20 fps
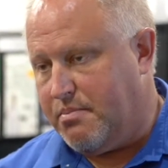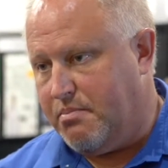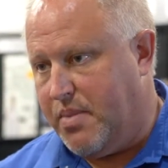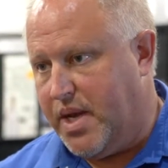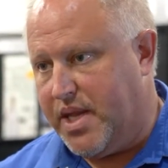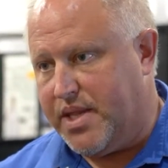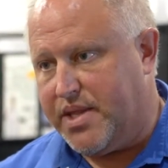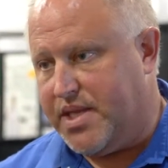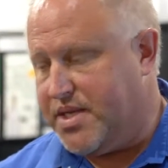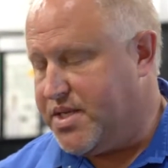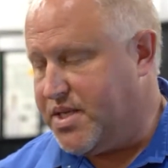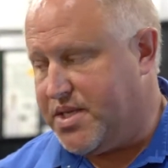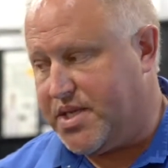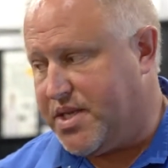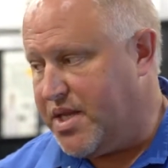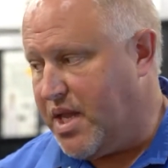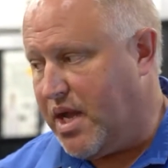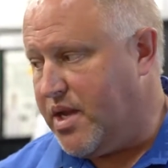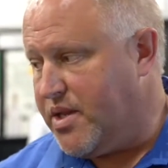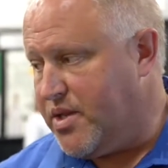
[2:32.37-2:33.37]
but this is
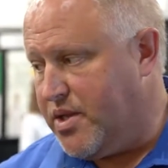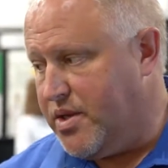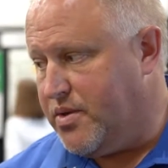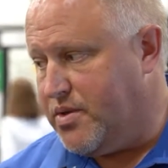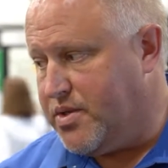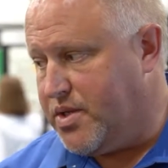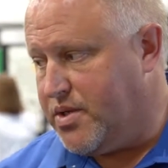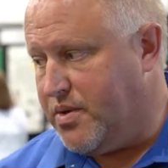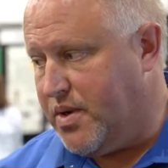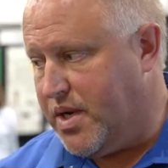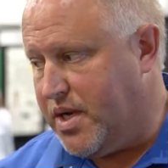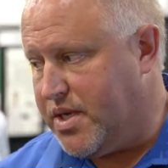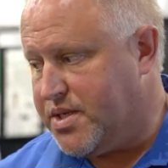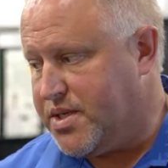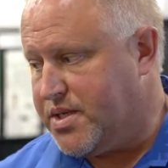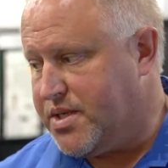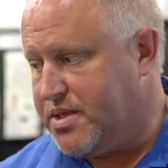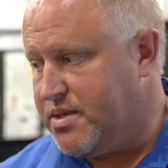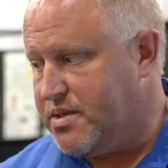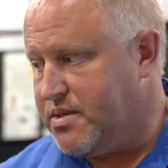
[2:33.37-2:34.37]
not new to
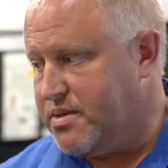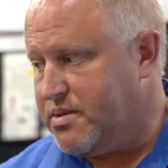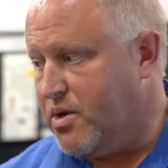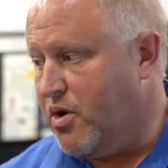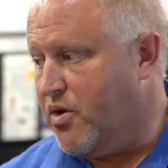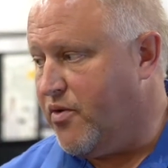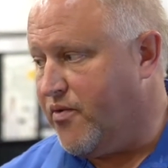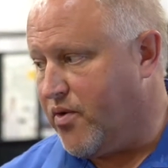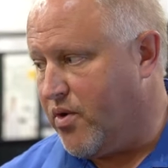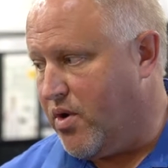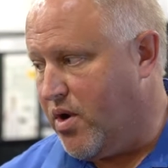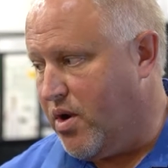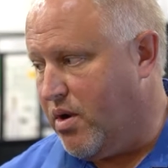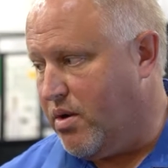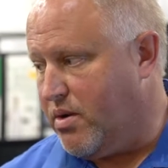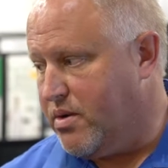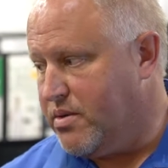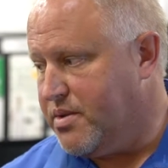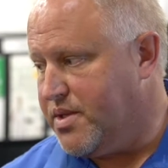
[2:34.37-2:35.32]
us overall.